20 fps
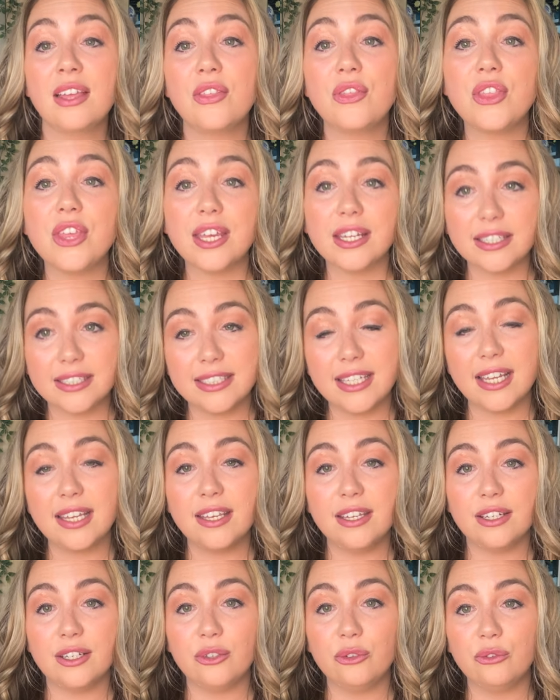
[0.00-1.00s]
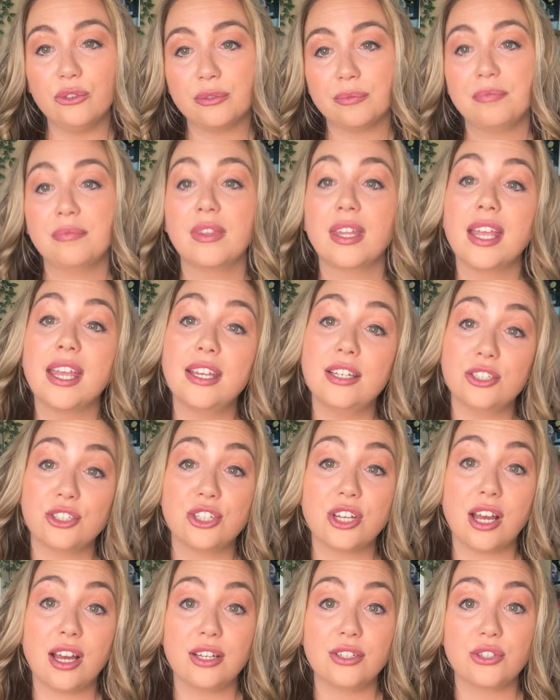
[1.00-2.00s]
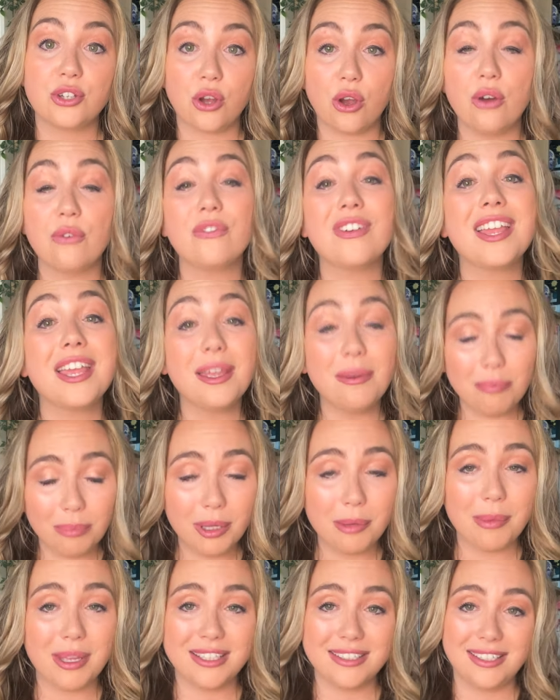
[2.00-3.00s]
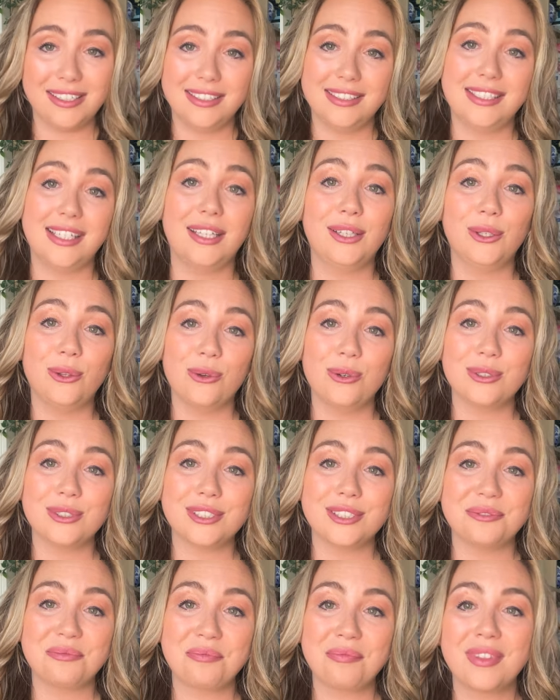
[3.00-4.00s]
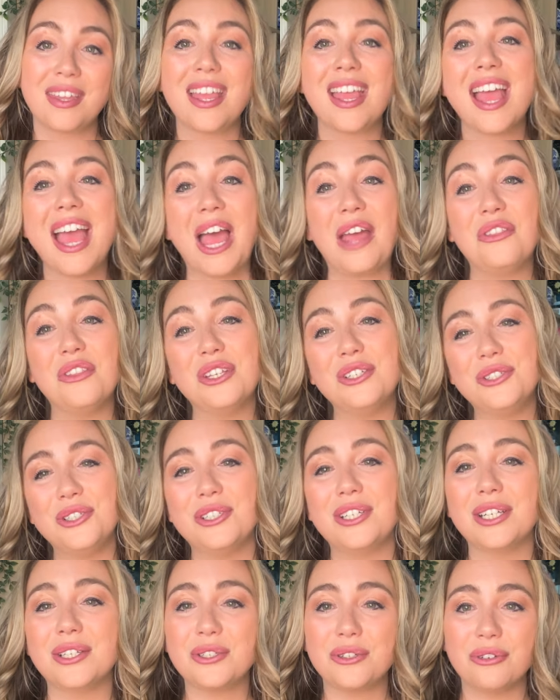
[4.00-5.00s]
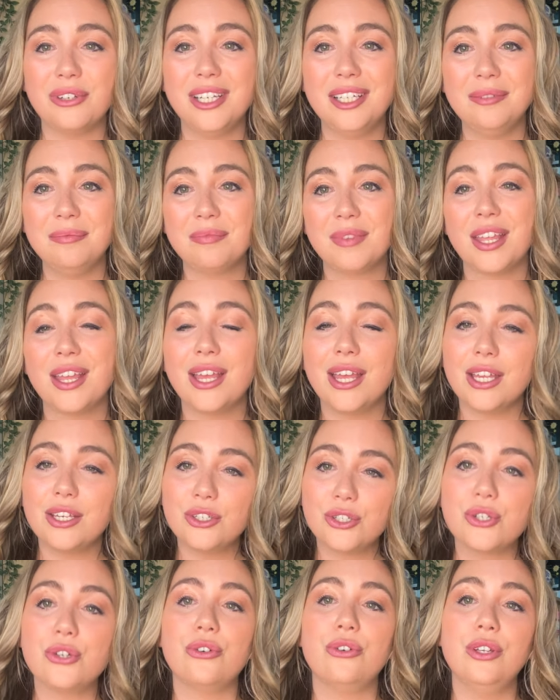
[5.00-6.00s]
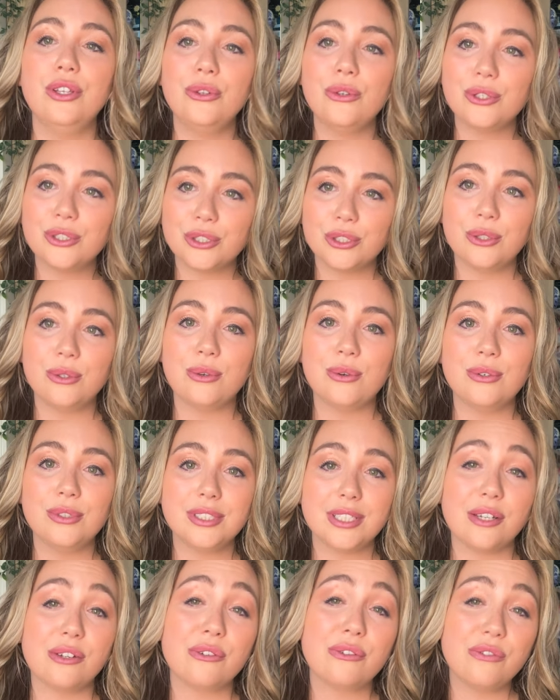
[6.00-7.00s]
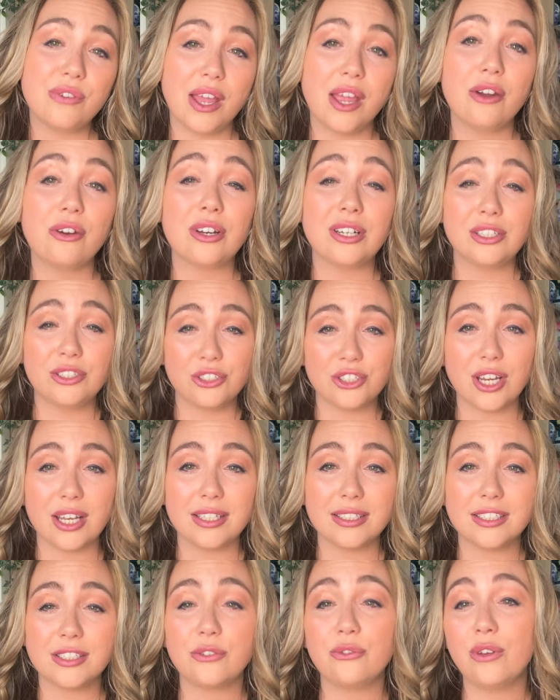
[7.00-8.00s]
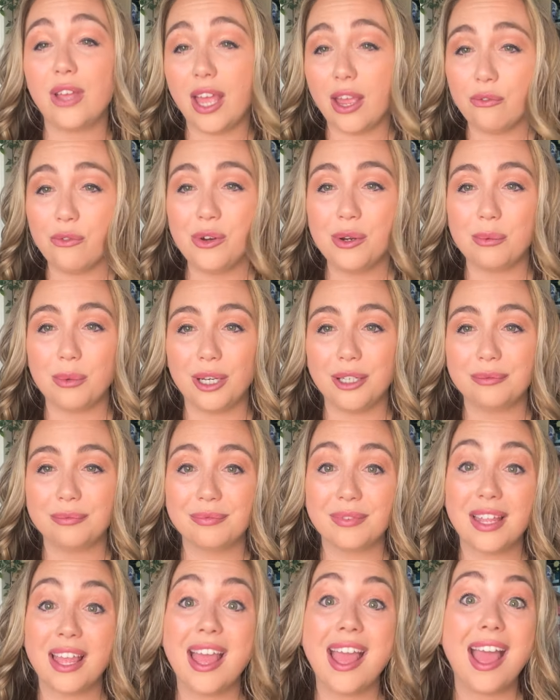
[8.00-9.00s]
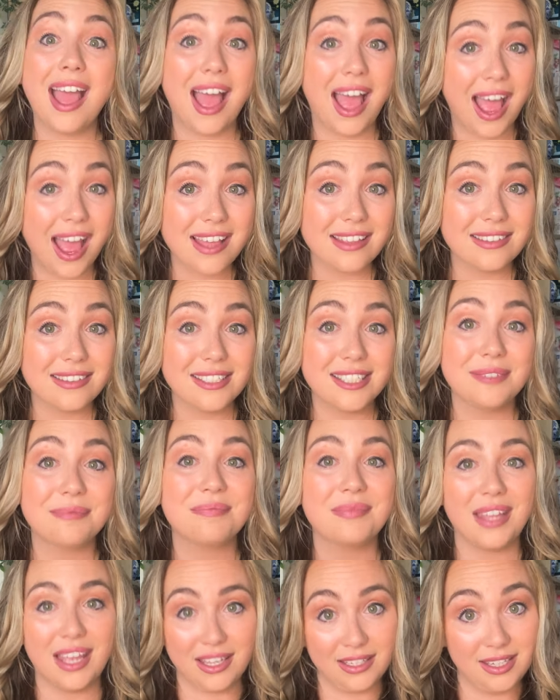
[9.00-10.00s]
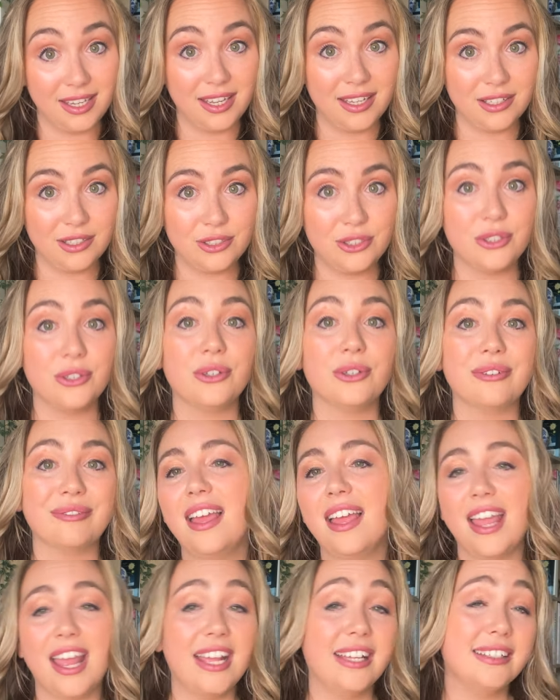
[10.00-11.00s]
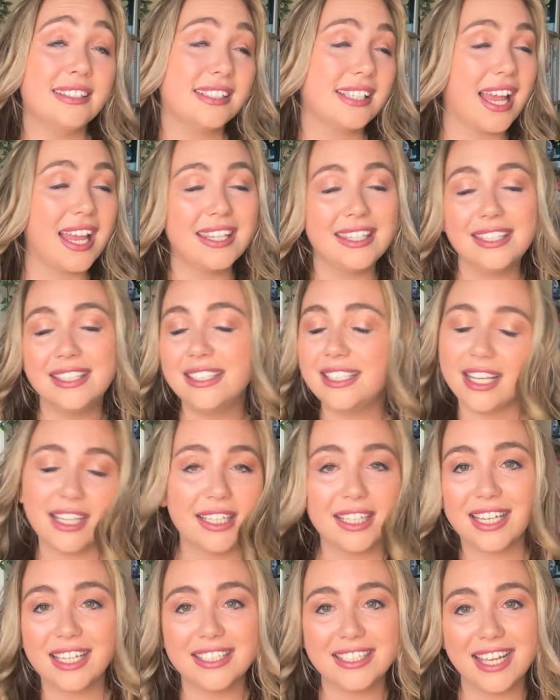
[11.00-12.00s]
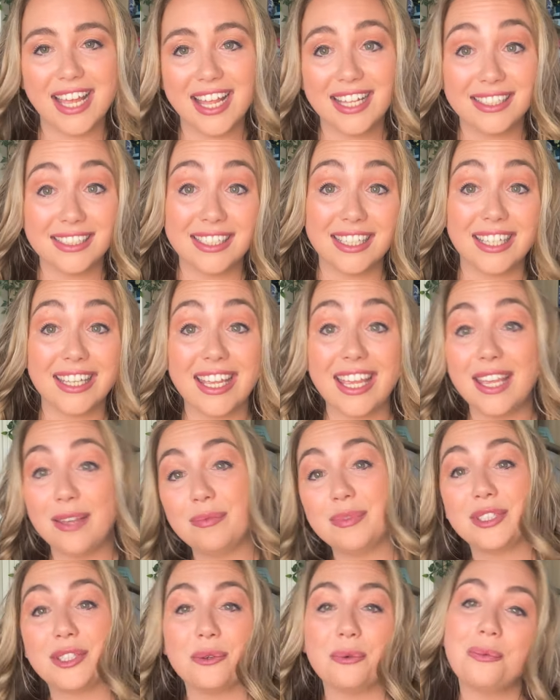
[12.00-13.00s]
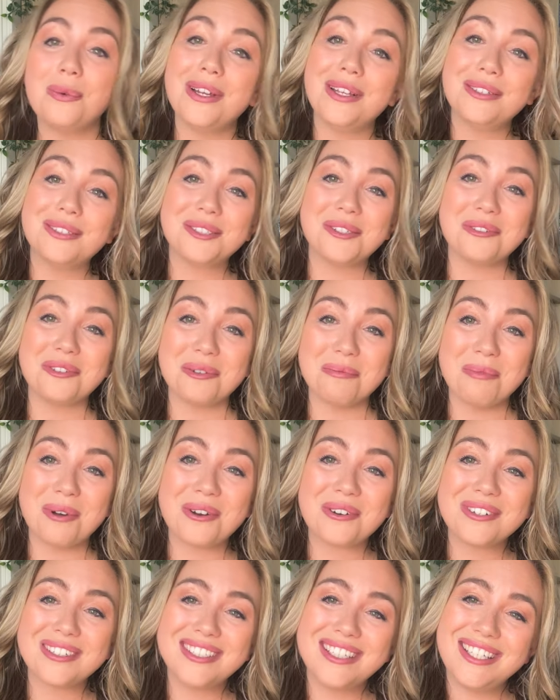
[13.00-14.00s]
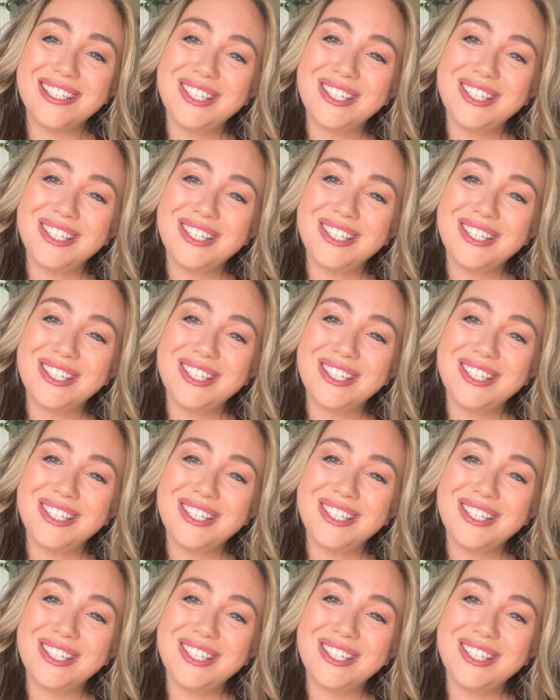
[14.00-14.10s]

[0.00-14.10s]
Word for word: the executive, in charge of implementing said laws, and the judiciary, ensuring those laws are fair and just for everyone and adhered to. It's a delicate dance that keeps the wheels of democracy